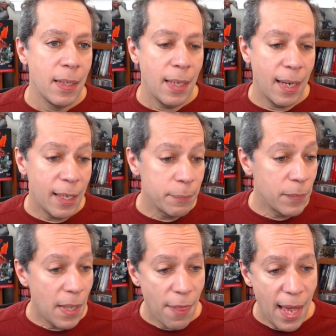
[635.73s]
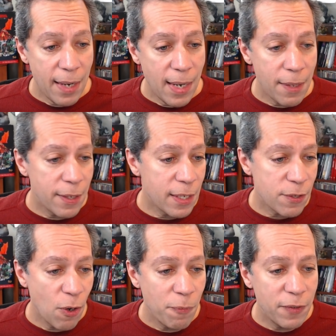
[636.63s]
That I think
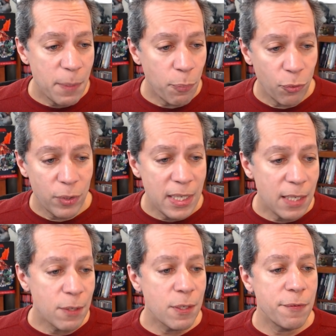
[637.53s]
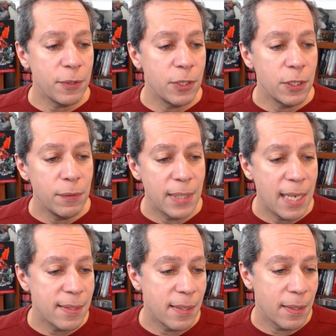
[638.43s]
is hopefully pretty useful to you.
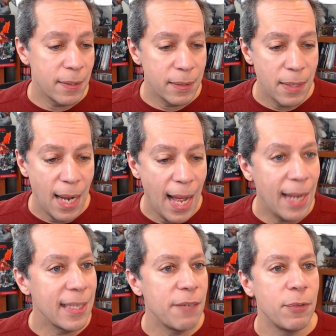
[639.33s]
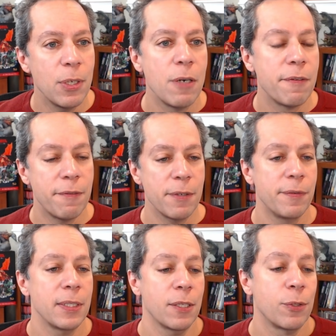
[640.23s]
That's a good high-level overview of
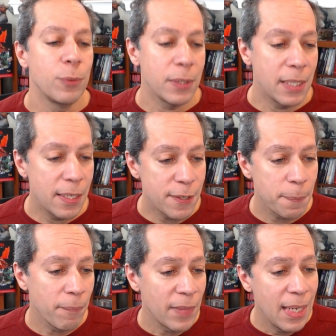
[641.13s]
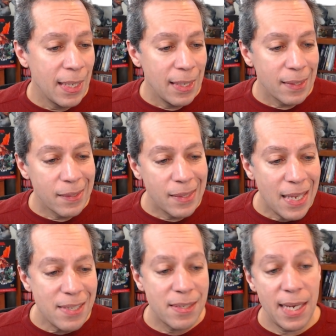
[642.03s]
what the tool does.
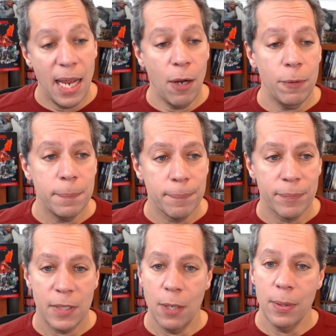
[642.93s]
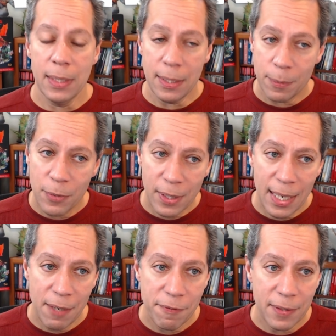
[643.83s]
Let's now go a little more
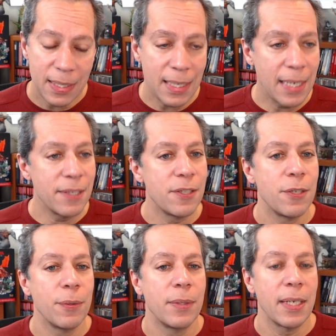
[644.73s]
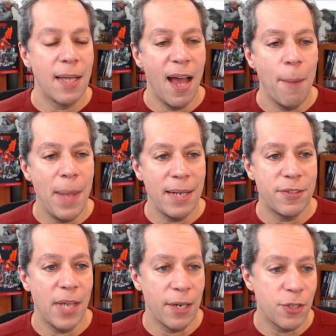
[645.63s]
carefully into the combat
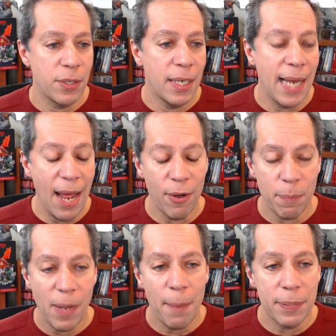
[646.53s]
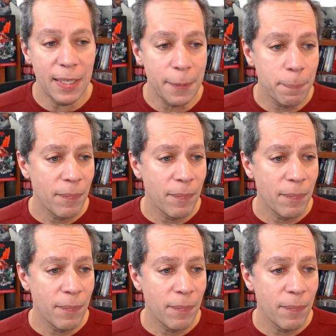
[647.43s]
section and how to populate.